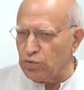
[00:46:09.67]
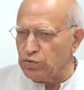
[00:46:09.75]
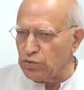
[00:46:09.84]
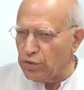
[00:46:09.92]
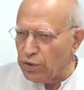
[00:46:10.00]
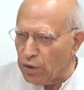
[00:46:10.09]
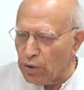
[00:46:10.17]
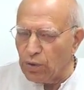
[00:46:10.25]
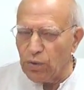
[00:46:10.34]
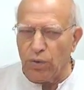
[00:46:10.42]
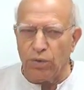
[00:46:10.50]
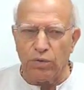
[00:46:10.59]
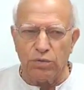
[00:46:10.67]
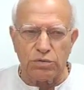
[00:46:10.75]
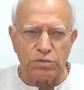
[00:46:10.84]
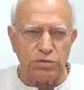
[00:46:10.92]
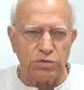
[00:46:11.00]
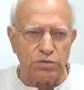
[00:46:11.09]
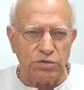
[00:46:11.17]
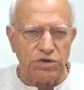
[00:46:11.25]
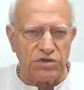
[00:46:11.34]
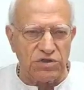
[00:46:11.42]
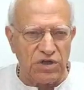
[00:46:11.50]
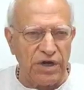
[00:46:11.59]
to know, to
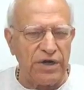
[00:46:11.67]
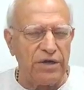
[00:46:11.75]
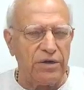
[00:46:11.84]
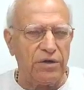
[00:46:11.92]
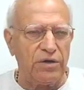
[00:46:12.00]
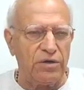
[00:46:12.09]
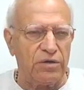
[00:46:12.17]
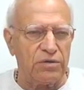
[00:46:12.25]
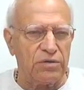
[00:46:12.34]
desire,